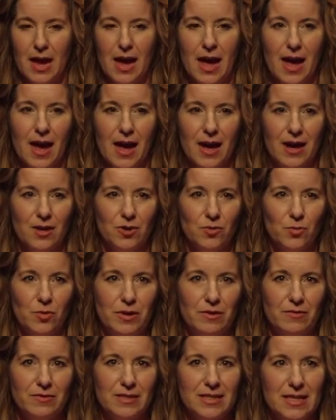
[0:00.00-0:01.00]
and
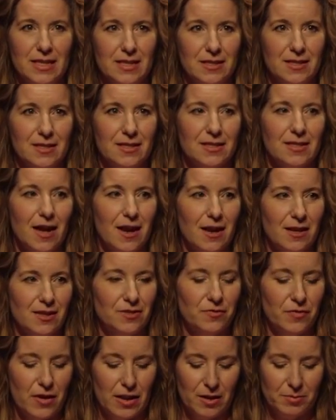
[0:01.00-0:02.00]
we've since
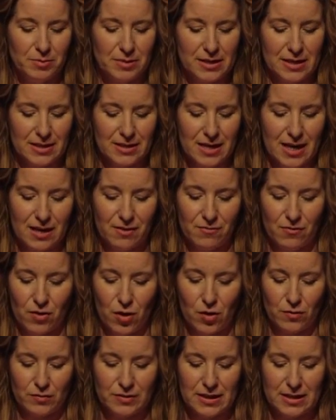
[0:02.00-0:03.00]
developed it and
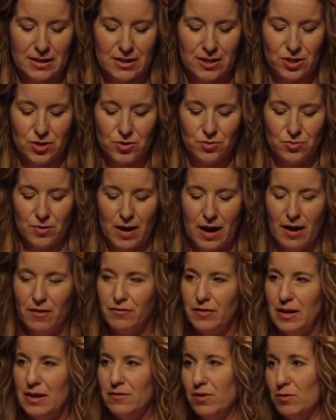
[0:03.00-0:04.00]
evolved it to
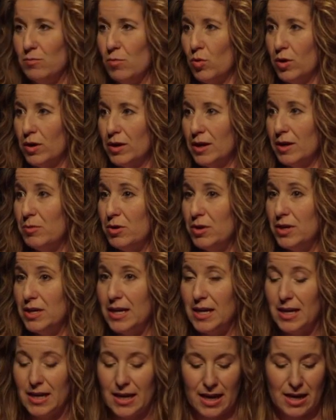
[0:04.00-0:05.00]
have even more
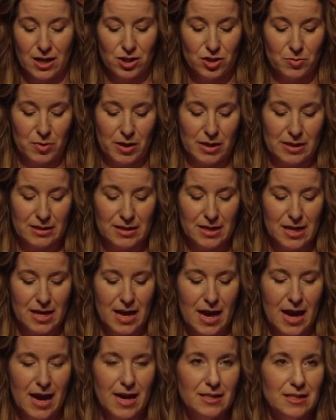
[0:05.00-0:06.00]
community engagement
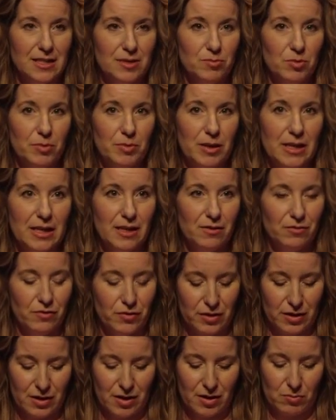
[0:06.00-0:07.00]
and deeper meaning
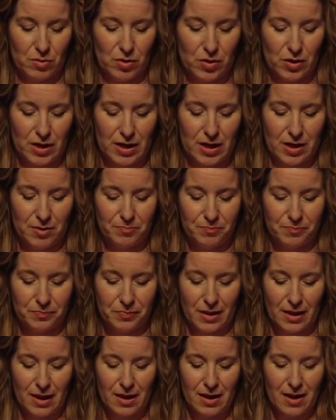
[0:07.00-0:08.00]
for the community.
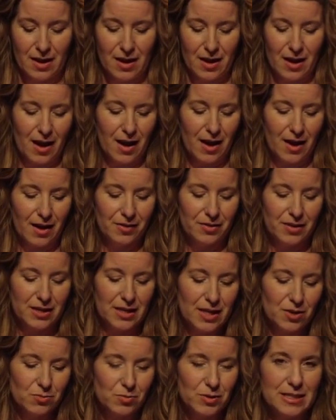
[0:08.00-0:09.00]
The
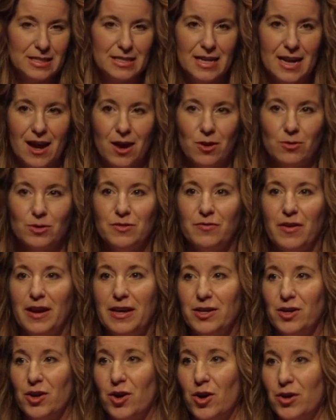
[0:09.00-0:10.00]
need was now to
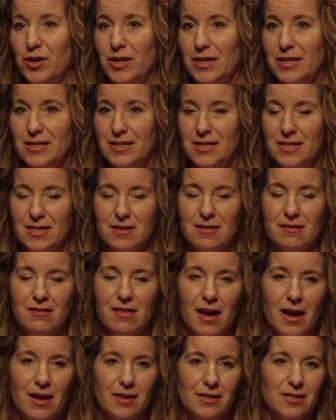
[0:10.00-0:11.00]
find an artist
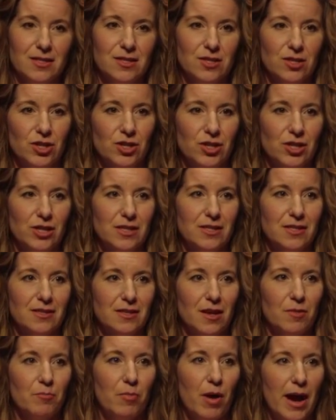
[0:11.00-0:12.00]
that
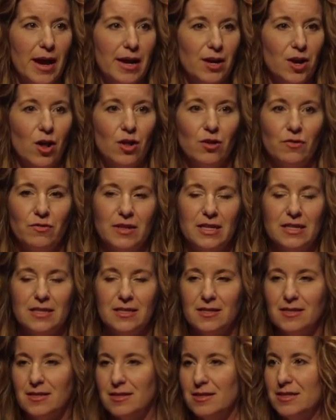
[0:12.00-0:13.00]
could combine all of
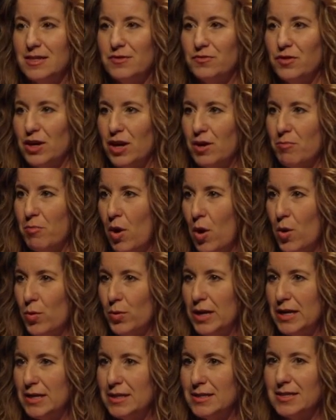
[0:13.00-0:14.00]
these different
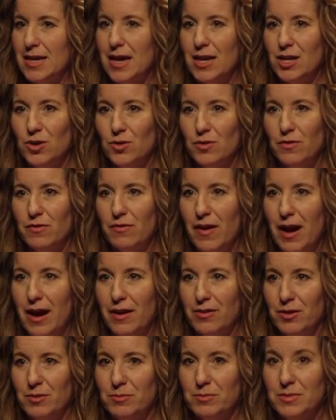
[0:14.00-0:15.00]
components and
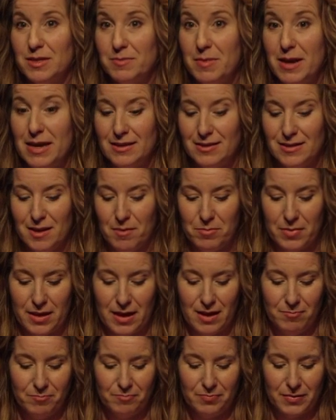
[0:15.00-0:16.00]
unify them to make
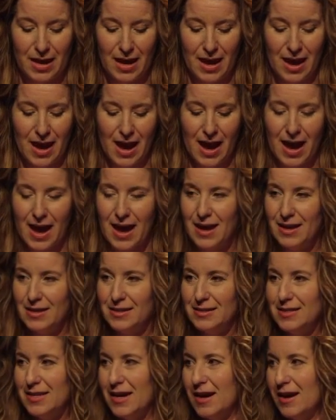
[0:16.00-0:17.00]
something.
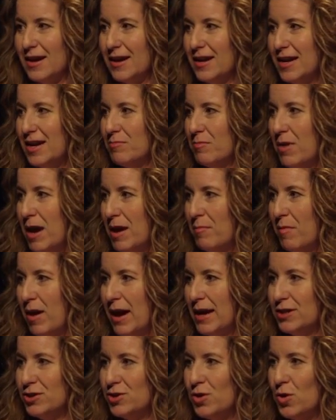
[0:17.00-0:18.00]
And in my
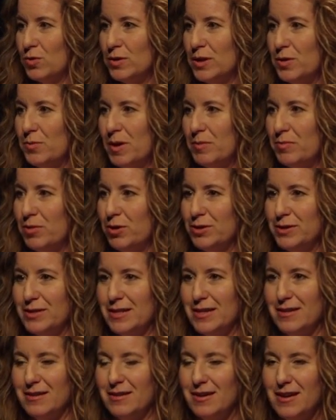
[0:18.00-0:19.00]
mind, only one
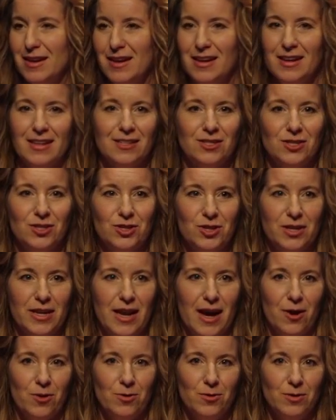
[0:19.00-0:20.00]
person stood
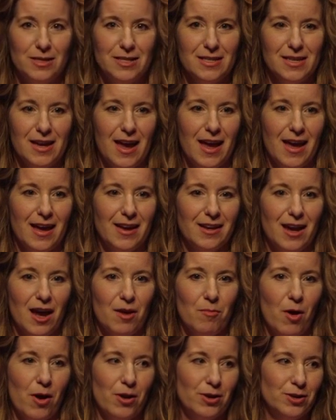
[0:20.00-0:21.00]
out, and
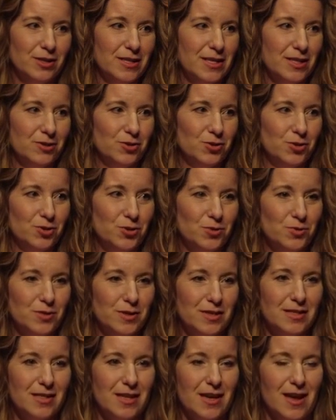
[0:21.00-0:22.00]
I'm honored to
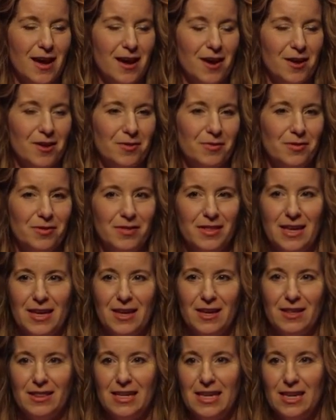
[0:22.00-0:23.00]
introduce
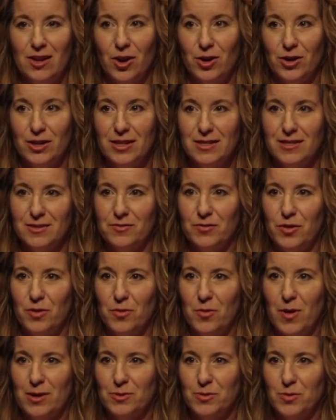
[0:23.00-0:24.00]
the lead artist for
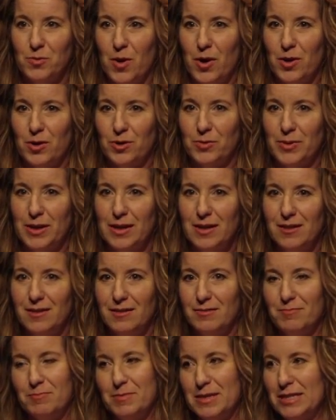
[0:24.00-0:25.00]
the Wildwood Water
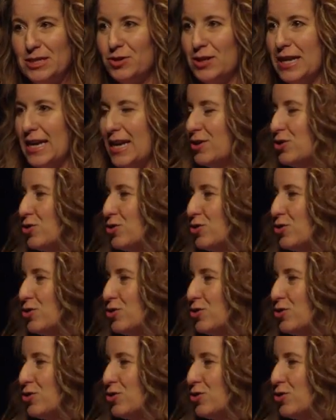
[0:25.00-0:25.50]
Wheel, Mr. Lane